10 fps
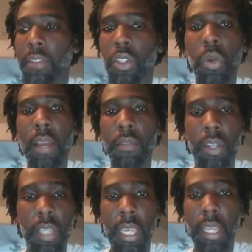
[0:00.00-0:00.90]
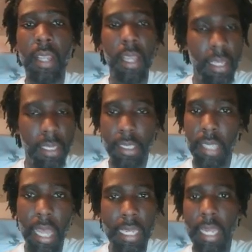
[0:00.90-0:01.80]
to do it ever again.
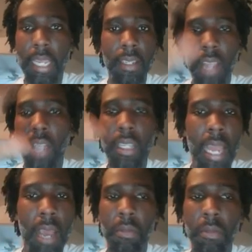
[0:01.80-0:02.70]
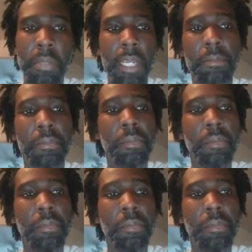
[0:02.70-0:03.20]
I did it, knocked it out, I'm done.